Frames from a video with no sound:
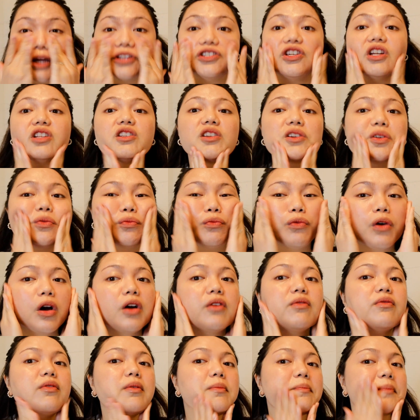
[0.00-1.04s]
I gently
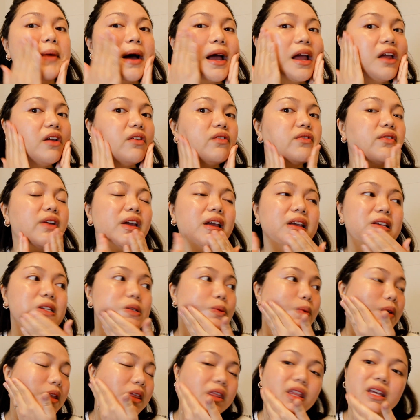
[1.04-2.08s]
rub my face
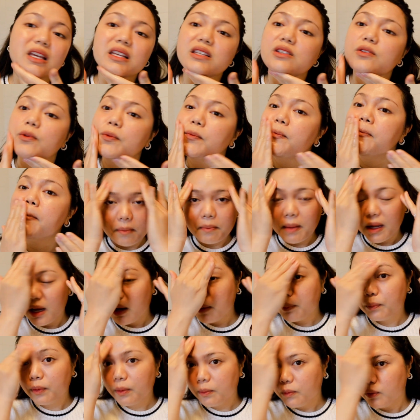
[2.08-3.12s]
with this
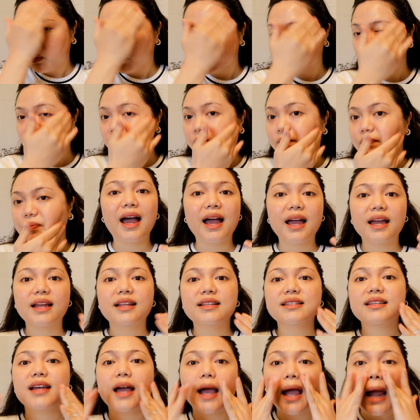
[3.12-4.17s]
makeup remover,
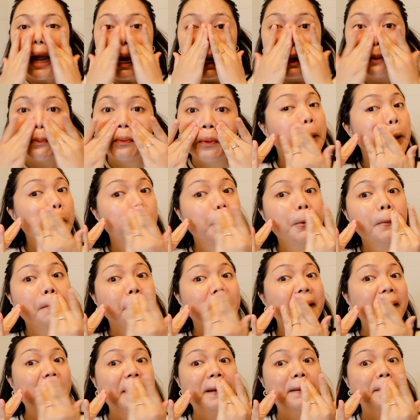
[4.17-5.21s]
and I do
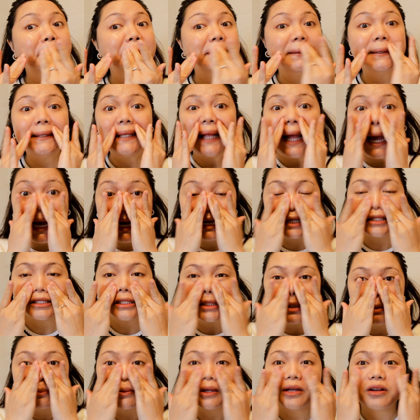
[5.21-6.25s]
my lips
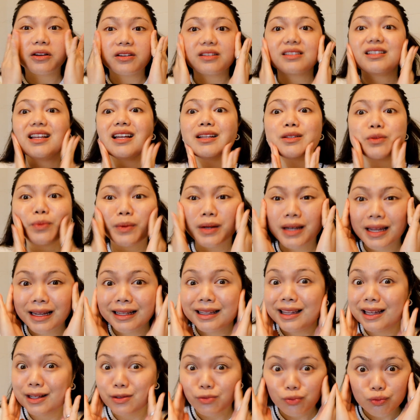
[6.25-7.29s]
last because that's when
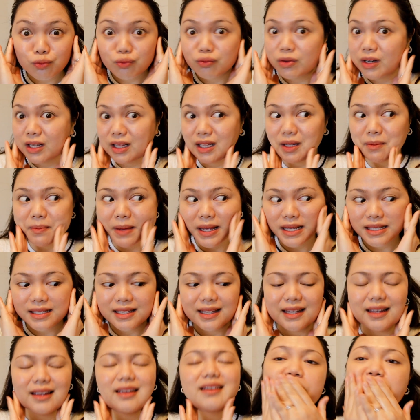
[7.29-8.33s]
it gets really
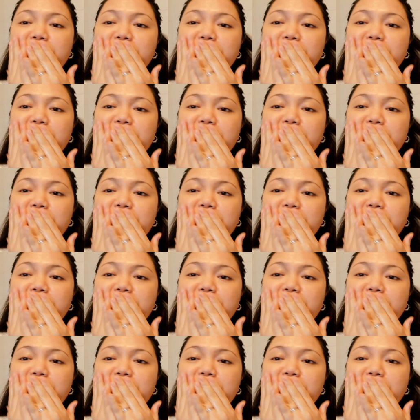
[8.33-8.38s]
messy.